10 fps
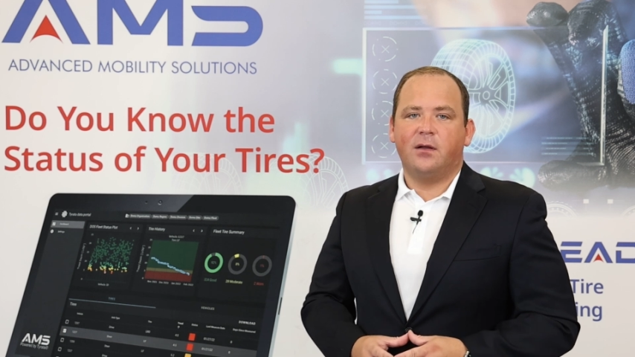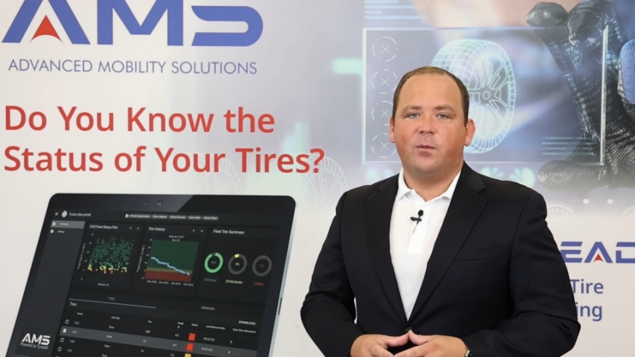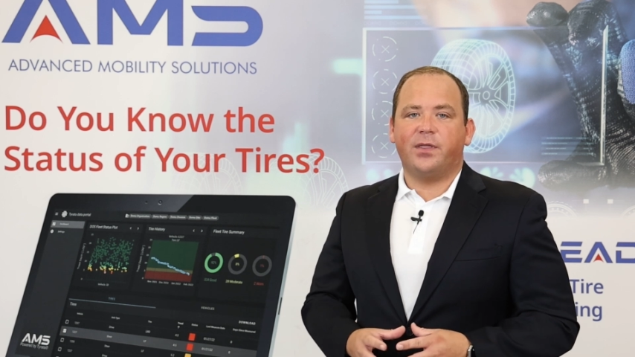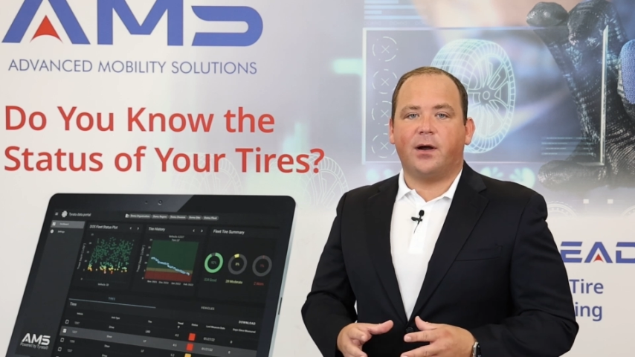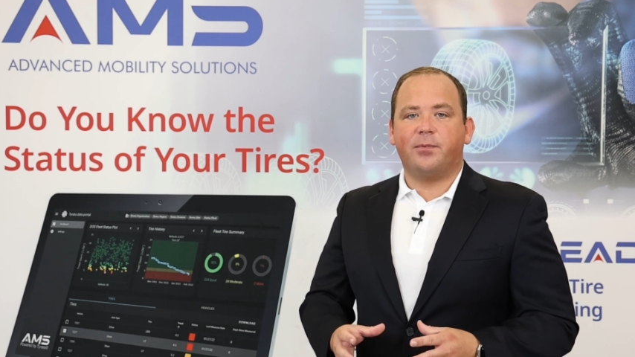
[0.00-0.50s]

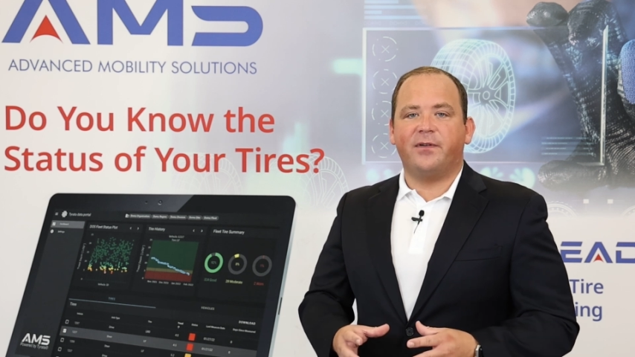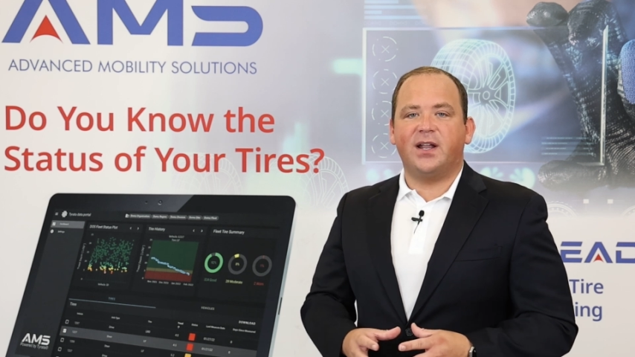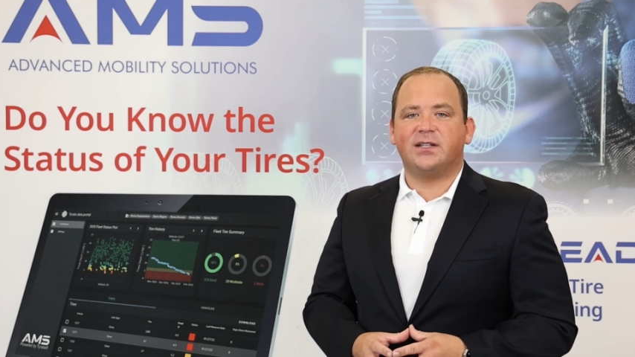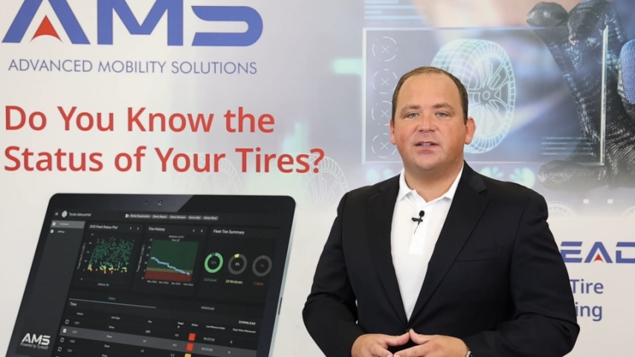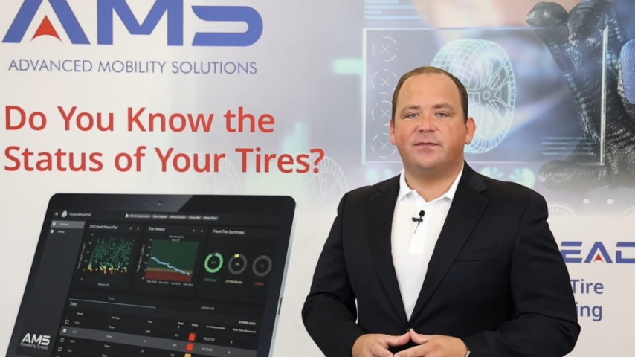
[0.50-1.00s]
With our
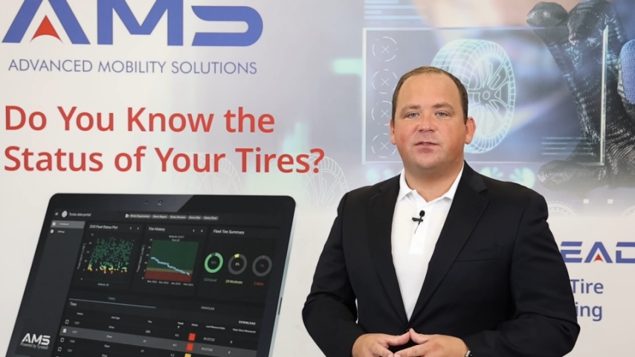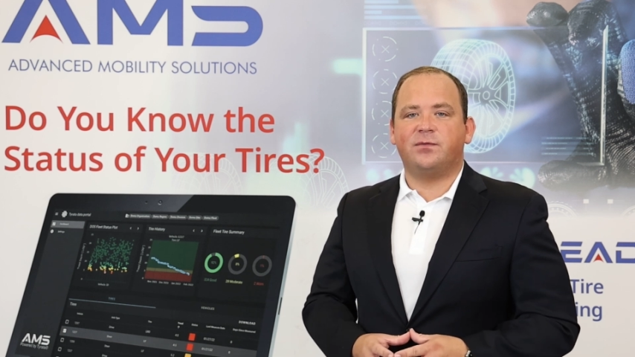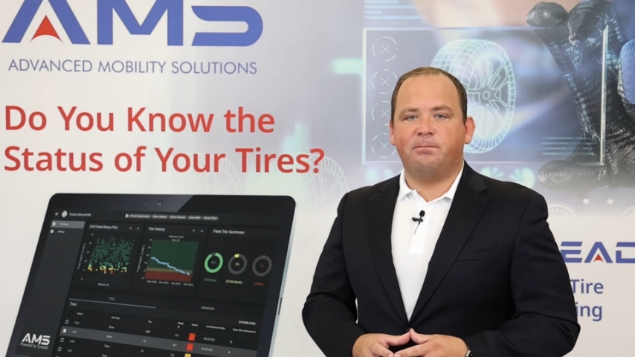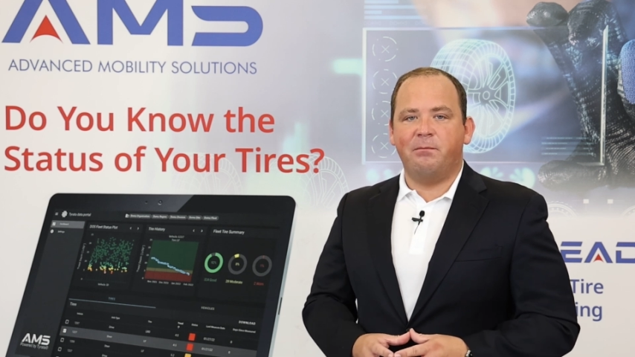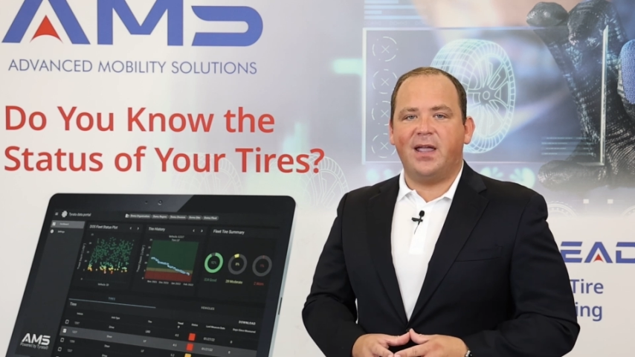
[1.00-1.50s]
predictive
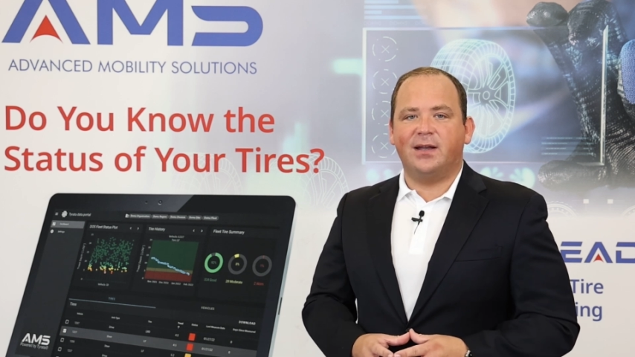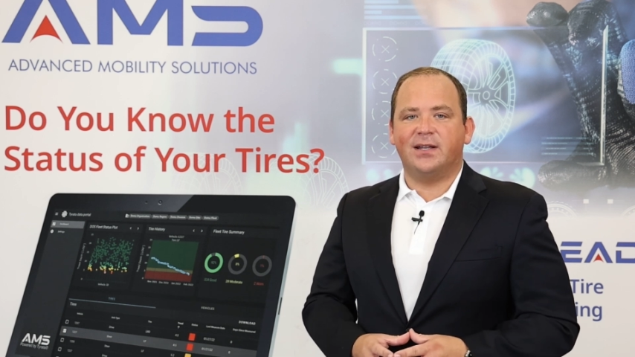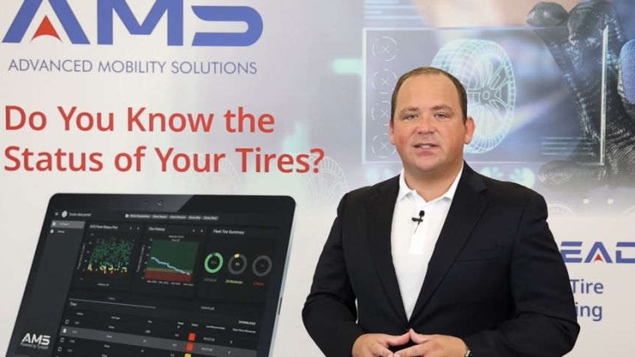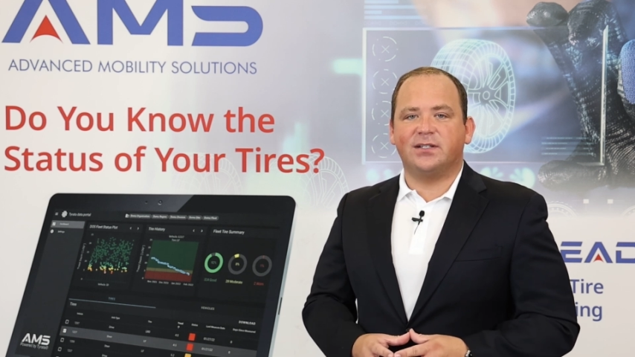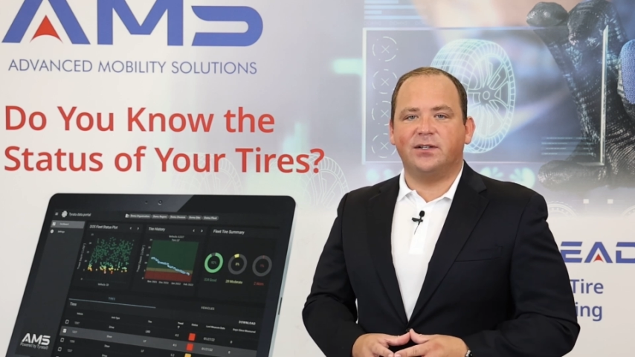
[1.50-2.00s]

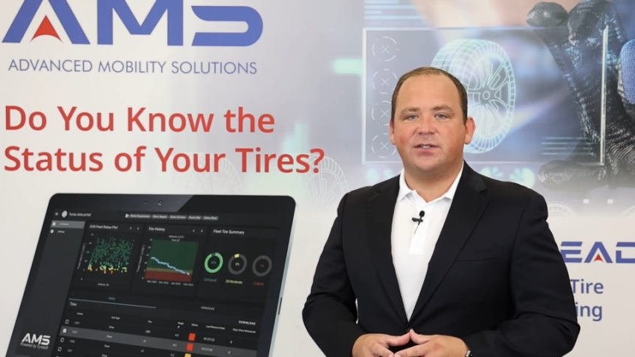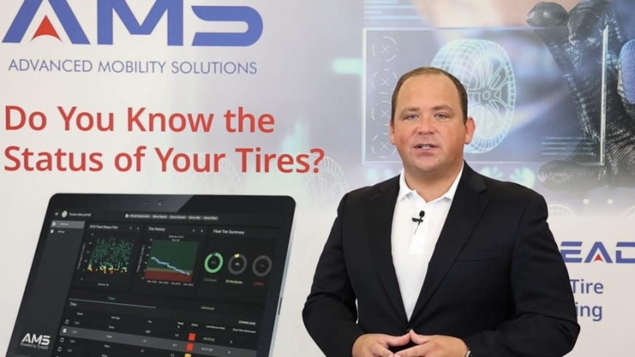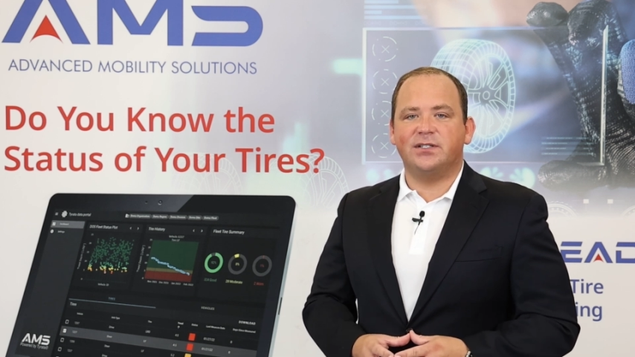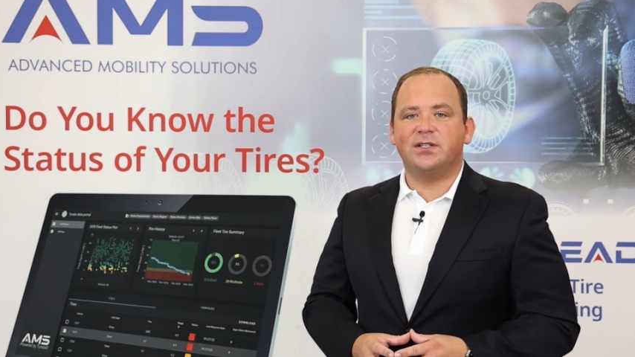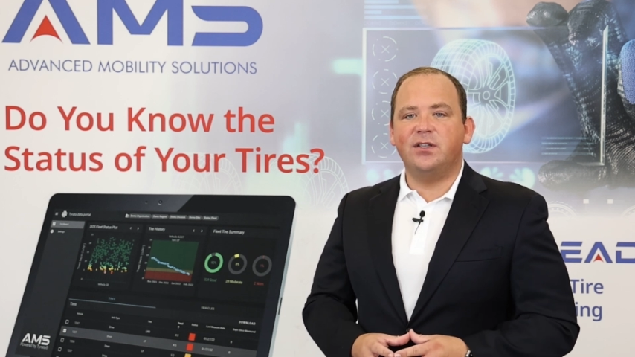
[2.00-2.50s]
maintenance
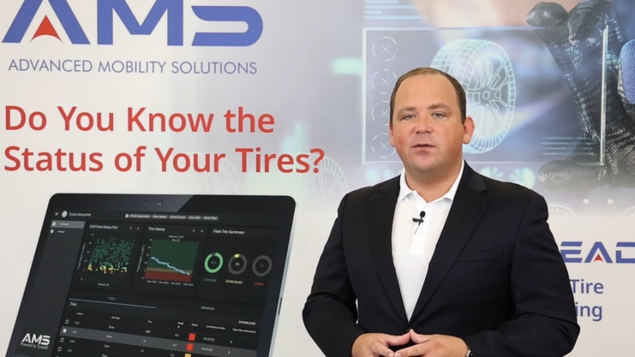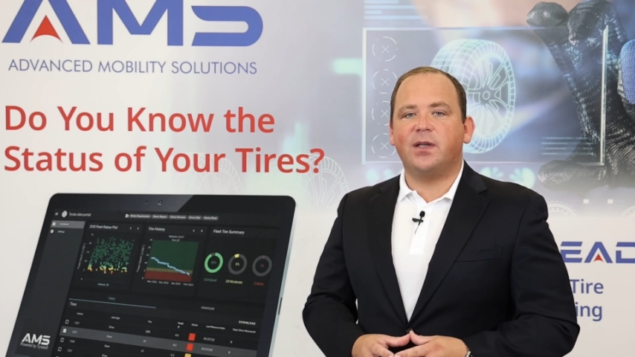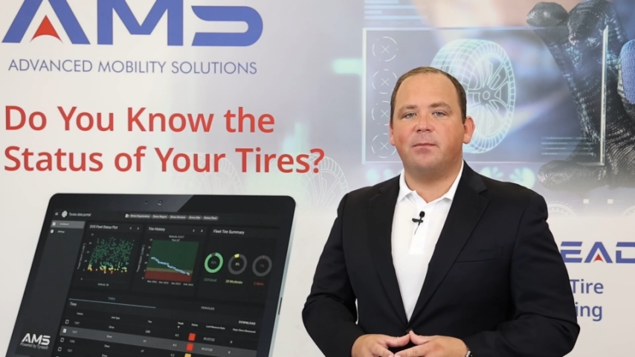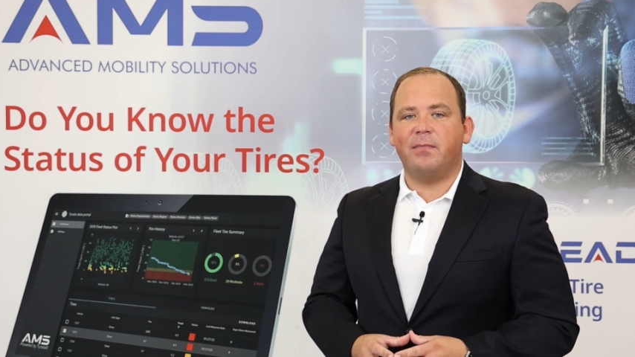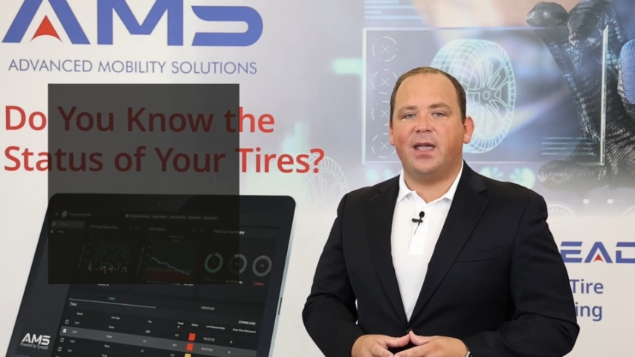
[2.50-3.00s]
solutions, you
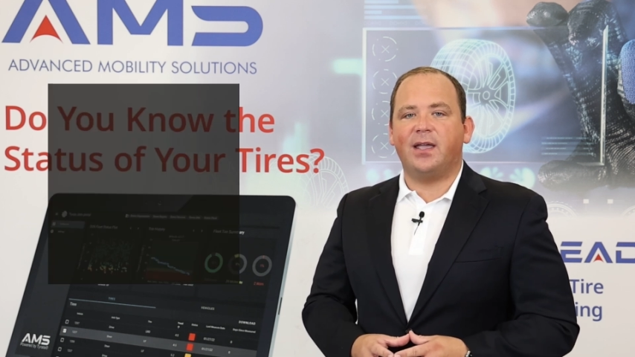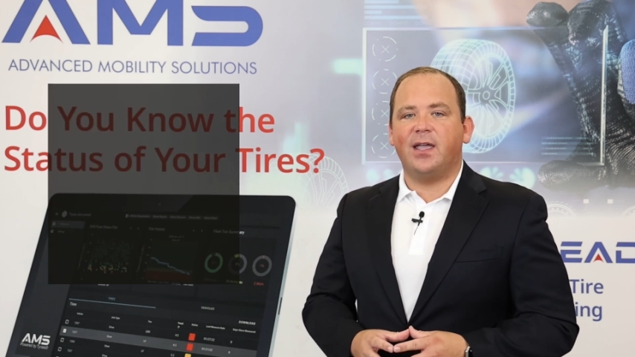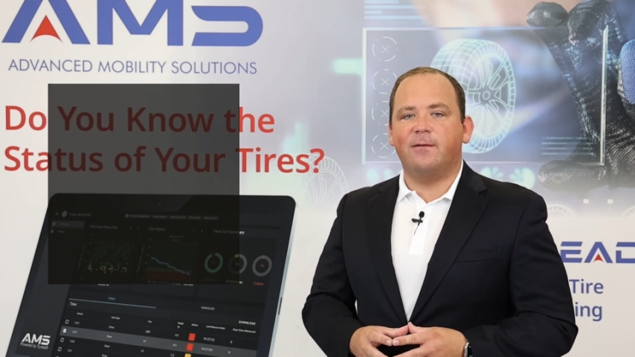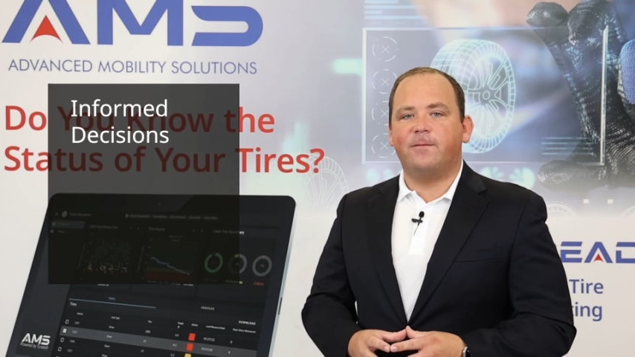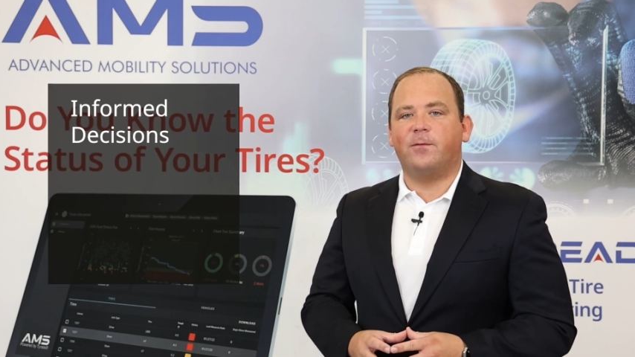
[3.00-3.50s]
can make
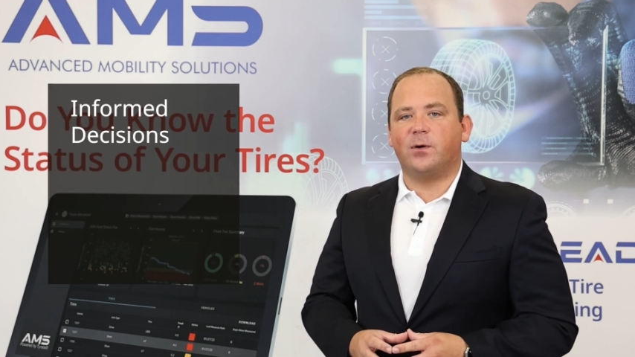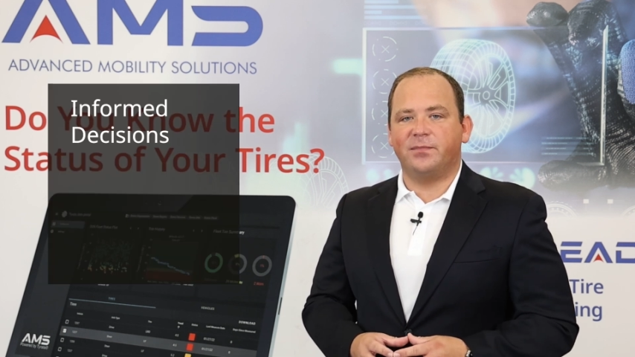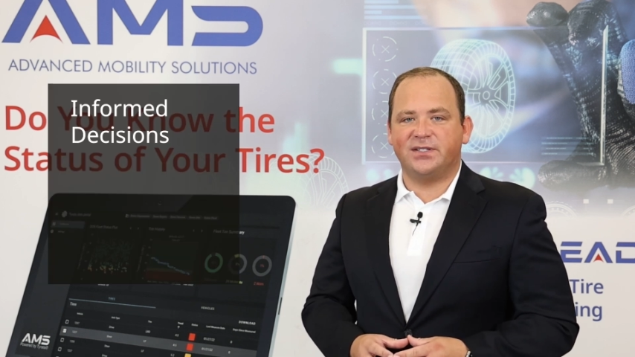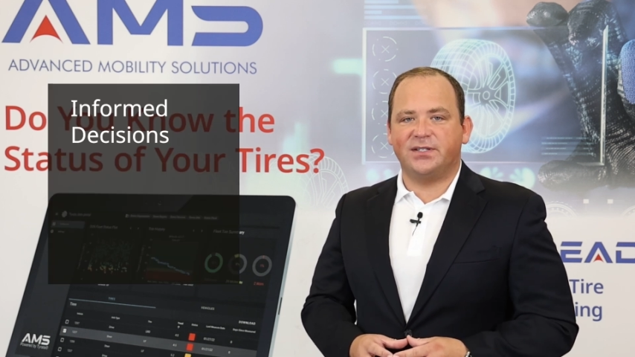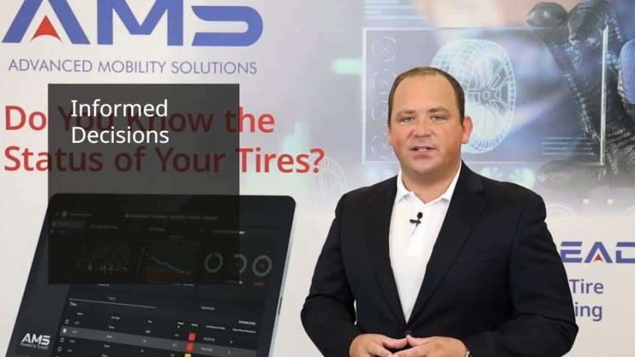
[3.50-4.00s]
informed
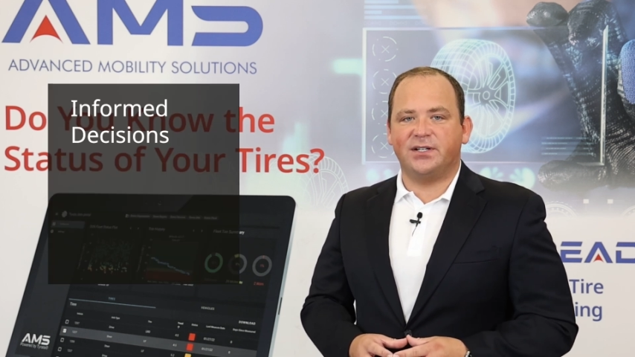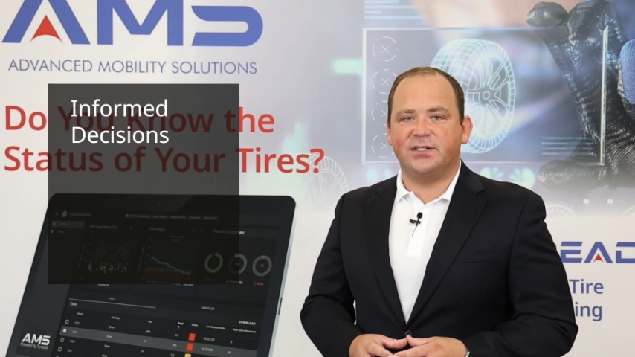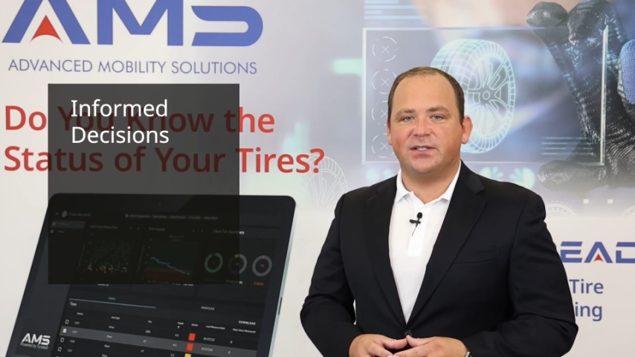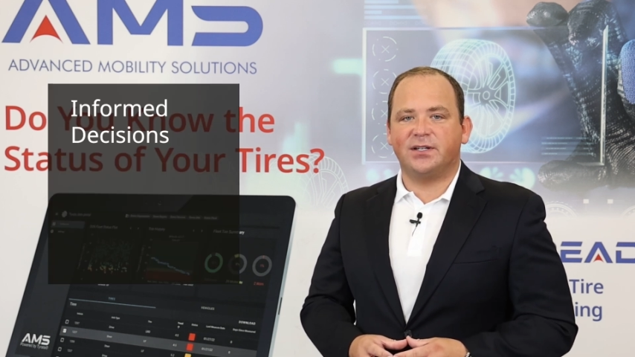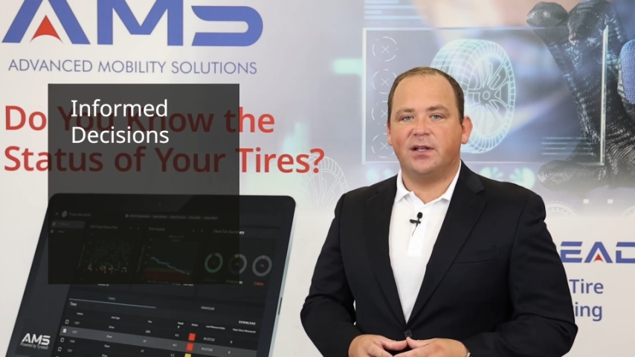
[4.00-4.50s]

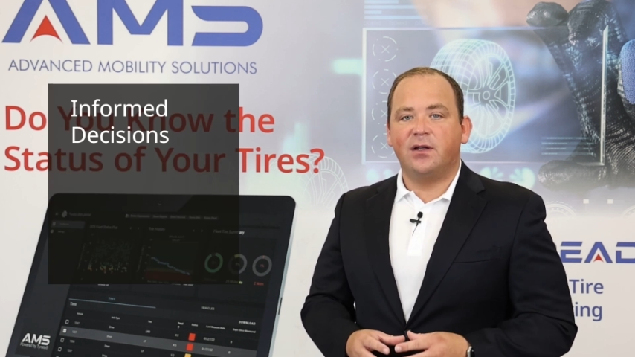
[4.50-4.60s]
decisions,